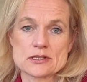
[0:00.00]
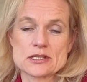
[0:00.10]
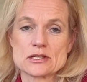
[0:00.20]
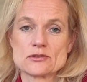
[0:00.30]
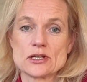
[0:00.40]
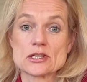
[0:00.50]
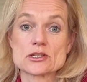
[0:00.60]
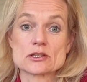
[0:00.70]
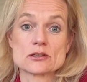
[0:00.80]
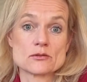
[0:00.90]

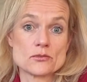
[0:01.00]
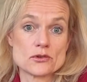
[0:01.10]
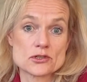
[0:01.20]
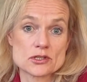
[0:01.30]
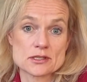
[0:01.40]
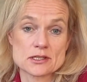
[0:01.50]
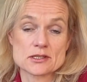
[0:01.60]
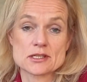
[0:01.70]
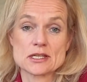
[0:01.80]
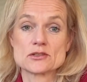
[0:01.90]
situation, an emergency
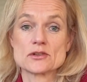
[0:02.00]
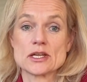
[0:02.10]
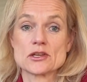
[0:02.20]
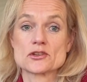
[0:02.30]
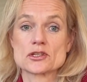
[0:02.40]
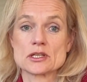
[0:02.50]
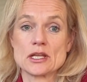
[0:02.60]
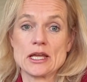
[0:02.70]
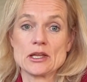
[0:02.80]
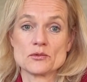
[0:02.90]
situation.
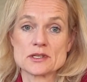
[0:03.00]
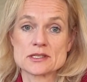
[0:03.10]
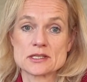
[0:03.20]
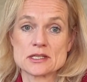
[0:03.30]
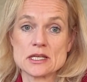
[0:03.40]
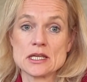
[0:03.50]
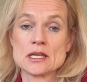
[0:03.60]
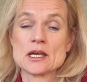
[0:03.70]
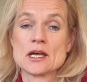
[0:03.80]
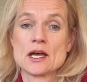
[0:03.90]
And we
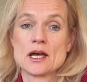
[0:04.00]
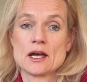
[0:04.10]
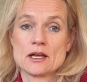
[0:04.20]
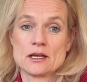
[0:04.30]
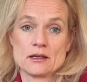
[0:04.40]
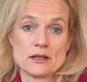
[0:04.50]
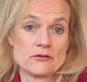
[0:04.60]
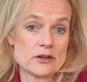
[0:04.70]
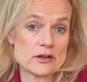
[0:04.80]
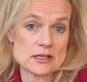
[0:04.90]
see a
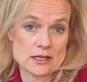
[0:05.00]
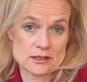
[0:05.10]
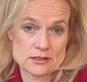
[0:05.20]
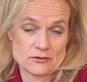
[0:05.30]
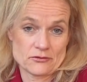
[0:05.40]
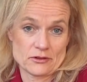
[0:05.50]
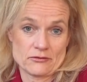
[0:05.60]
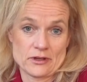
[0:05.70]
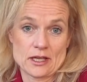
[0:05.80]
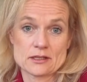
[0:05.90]
very negative
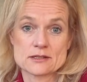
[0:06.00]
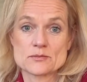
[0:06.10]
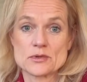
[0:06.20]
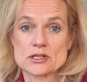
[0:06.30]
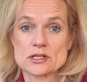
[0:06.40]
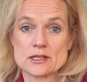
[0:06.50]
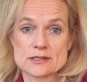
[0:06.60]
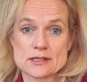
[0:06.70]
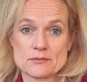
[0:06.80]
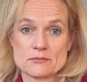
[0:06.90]
effect, especially in
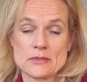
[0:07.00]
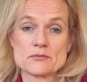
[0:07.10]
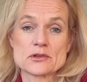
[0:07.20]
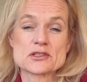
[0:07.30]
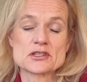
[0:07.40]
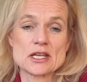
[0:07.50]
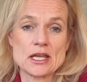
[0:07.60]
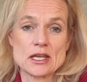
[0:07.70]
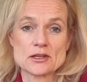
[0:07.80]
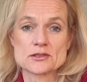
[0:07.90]
some member
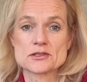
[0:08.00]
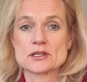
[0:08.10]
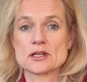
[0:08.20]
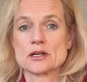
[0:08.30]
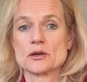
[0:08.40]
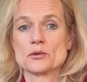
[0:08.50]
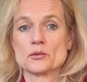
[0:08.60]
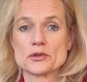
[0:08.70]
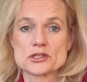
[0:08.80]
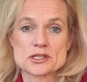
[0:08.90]
states,
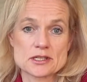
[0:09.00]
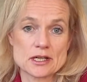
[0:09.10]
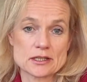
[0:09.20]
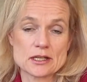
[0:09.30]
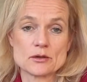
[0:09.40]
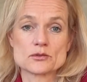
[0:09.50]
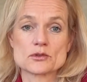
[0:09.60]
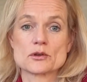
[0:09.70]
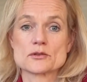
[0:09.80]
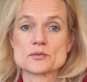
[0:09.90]
which start now to
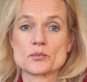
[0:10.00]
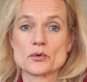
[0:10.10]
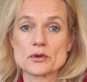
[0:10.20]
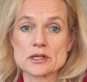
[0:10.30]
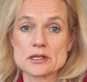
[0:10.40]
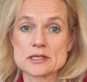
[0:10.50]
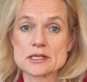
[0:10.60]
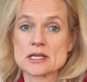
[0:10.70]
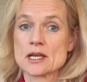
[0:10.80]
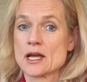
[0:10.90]
close
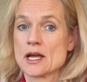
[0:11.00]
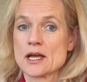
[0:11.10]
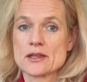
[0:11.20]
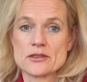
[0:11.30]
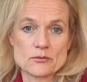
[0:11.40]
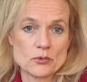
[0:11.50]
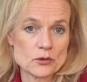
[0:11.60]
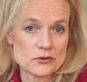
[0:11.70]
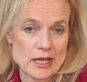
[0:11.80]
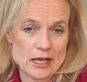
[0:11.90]
borders, that
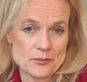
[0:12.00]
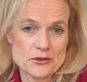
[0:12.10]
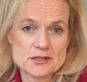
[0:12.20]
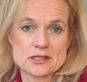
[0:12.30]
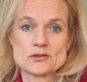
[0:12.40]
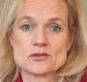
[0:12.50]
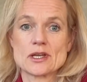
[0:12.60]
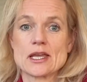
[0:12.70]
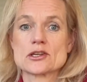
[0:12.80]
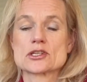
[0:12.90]
won't help the
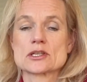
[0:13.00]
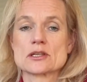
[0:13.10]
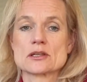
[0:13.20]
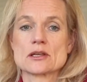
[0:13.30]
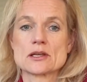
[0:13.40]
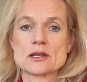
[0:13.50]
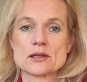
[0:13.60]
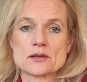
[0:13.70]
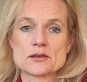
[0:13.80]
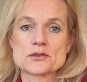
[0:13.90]
situation.
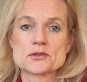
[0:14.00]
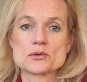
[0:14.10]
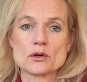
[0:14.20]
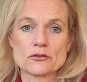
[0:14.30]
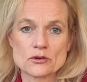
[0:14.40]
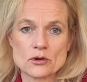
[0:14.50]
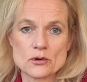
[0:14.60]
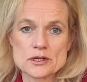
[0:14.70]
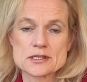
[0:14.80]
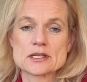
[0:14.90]
So, of
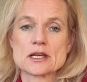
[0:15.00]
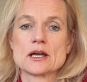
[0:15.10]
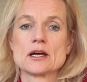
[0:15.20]
course,